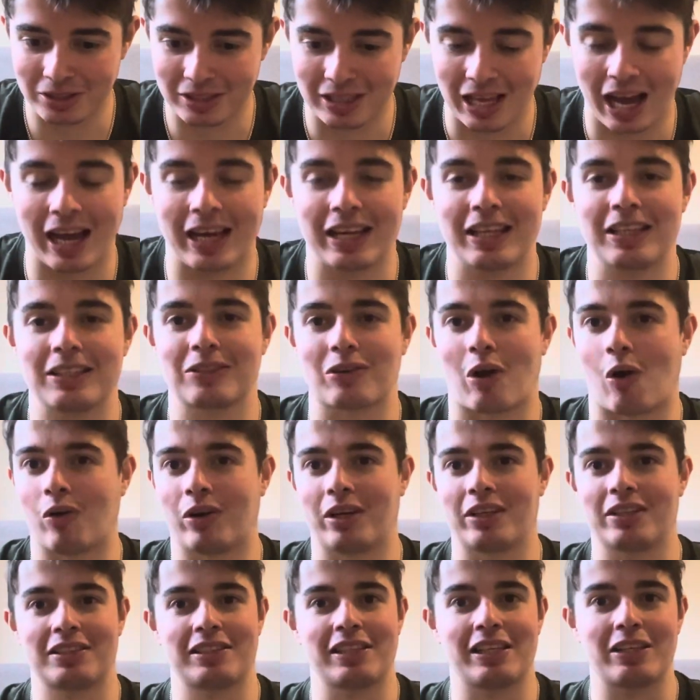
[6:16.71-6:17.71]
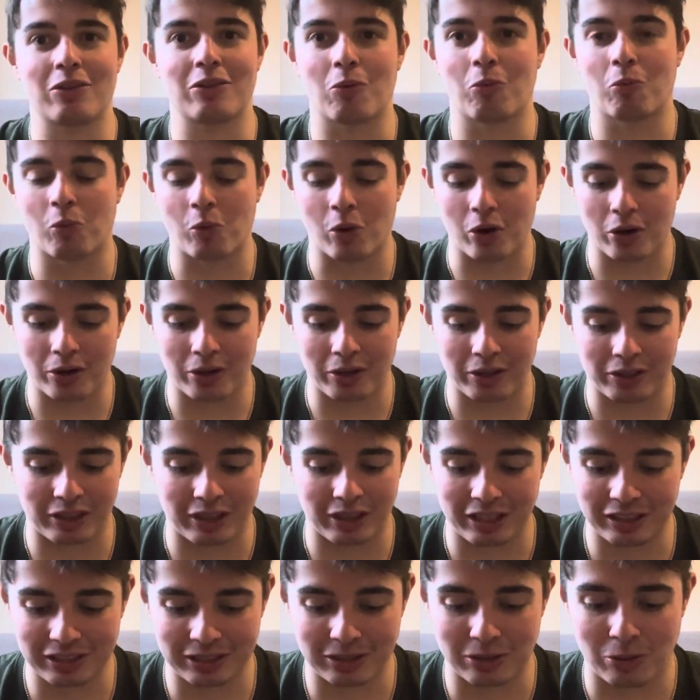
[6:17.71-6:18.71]
That is honestly the worst.
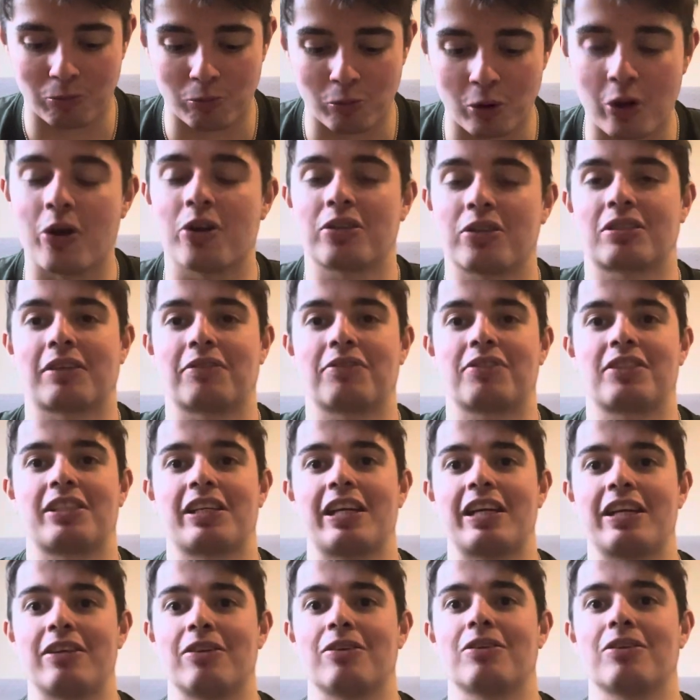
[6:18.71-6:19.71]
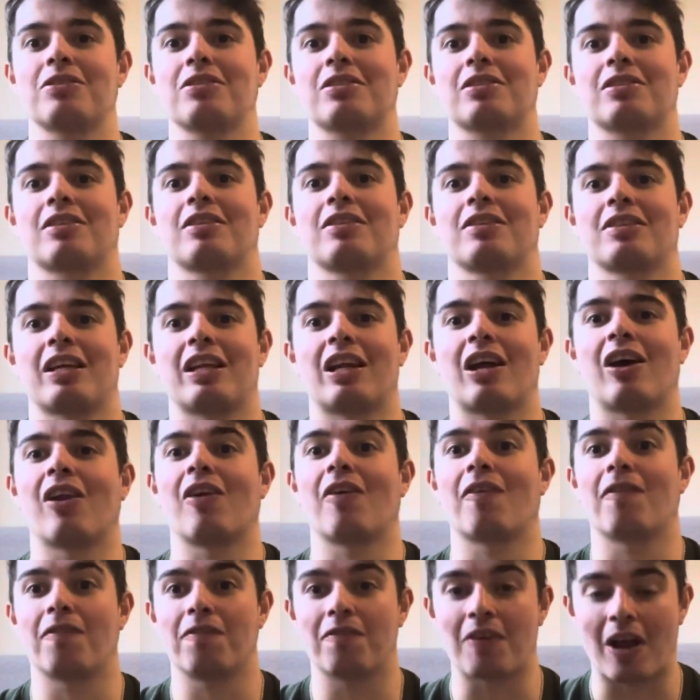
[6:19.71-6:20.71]
This is the worst I've seen us in
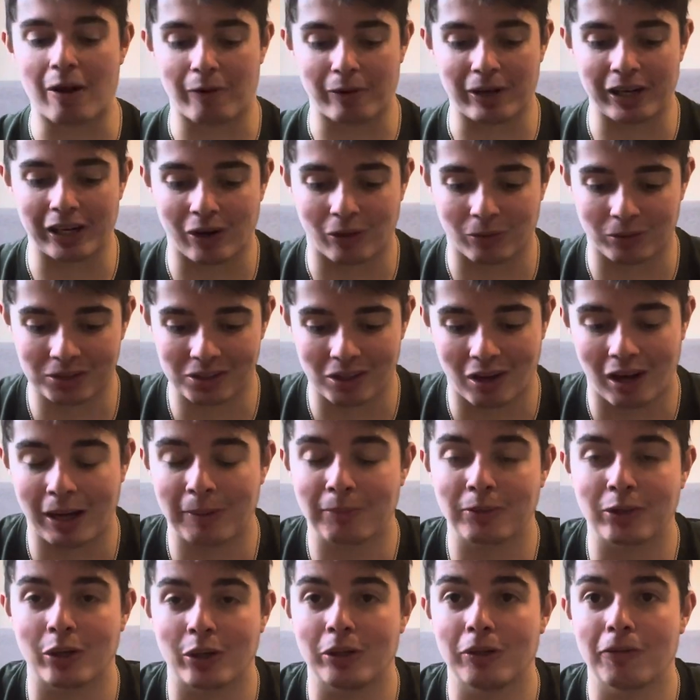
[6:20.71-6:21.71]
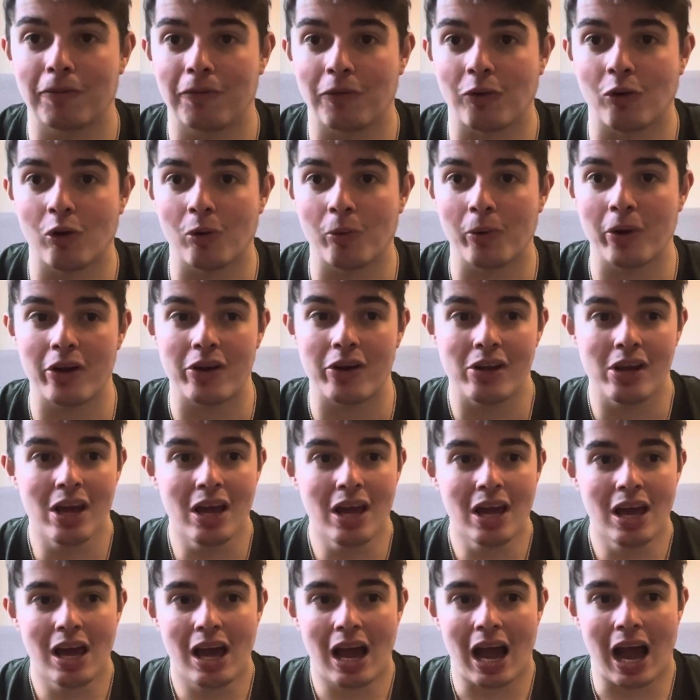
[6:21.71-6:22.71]
a very long time going forward.
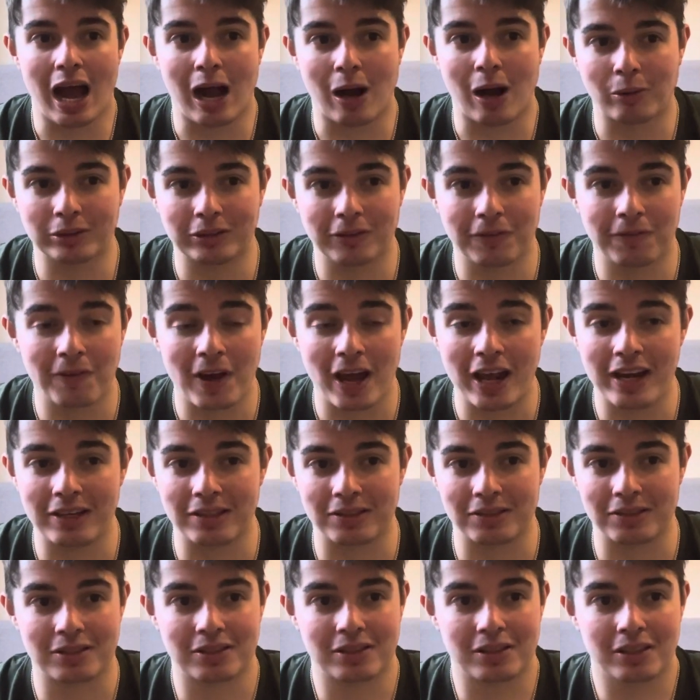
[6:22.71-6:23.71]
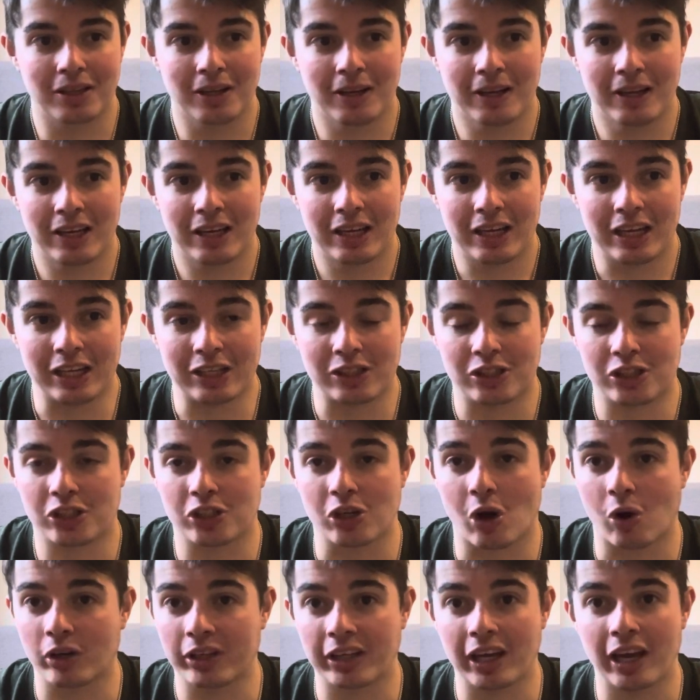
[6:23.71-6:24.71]
Our defence is
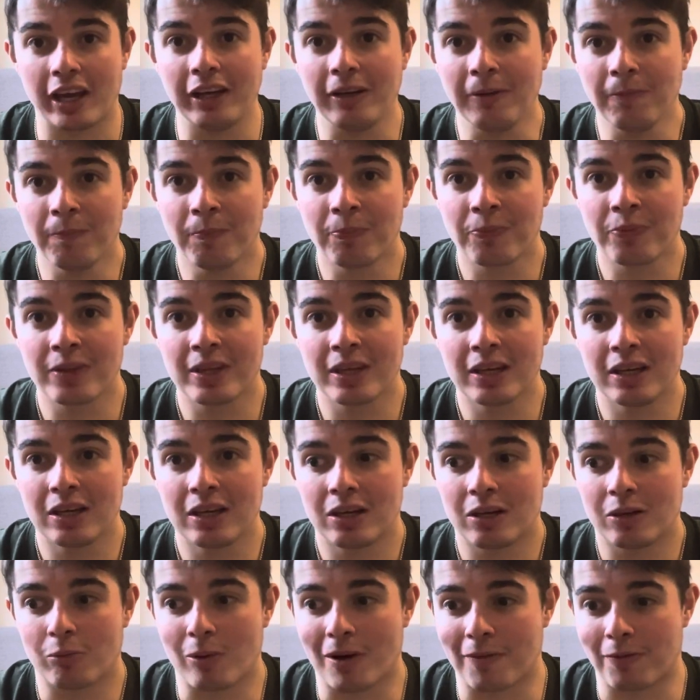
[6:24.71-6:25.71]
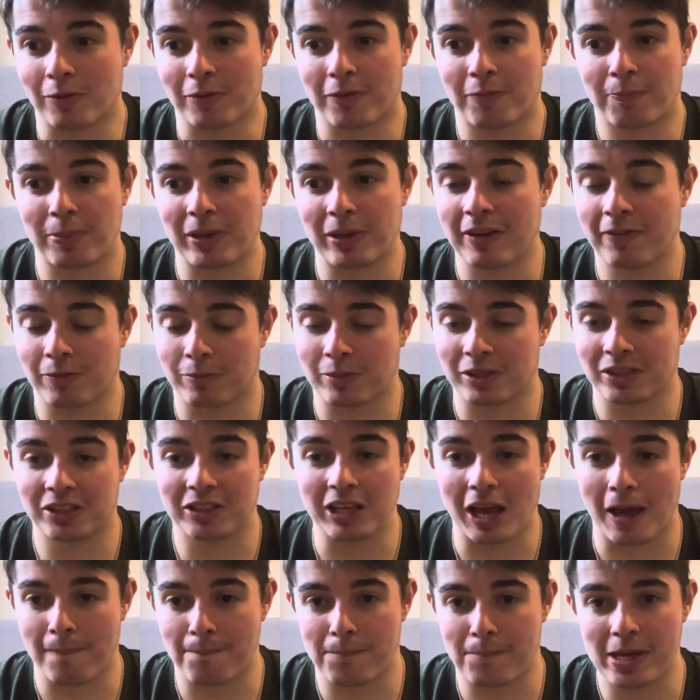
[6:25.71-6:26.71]
shocking, whether it be from a
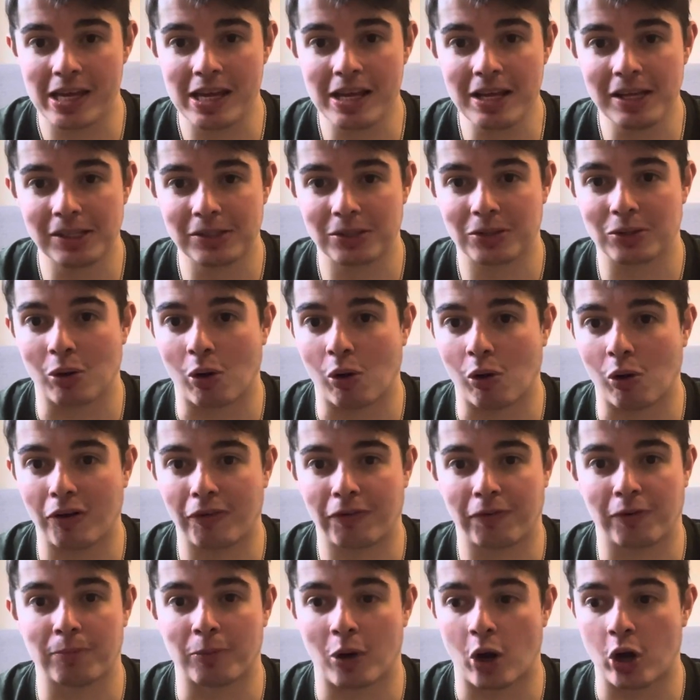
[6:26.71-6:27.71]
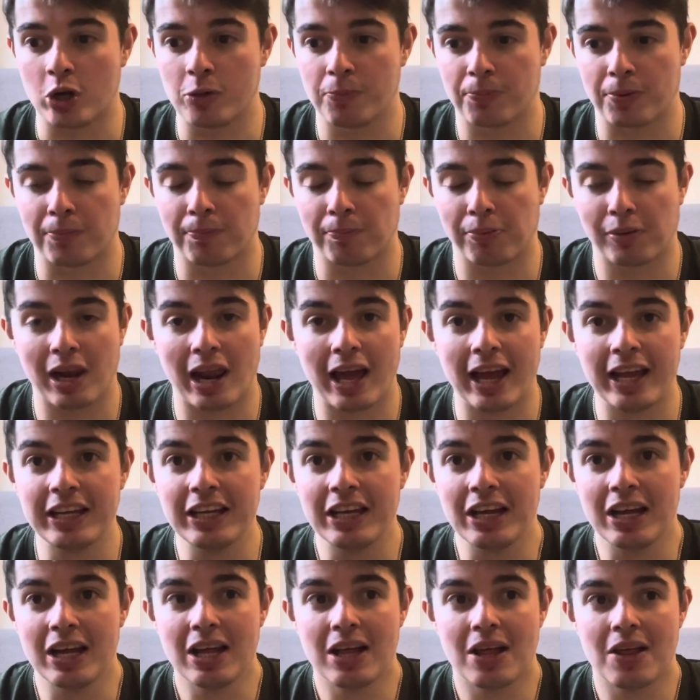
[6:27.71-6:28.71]
set piece or from open play.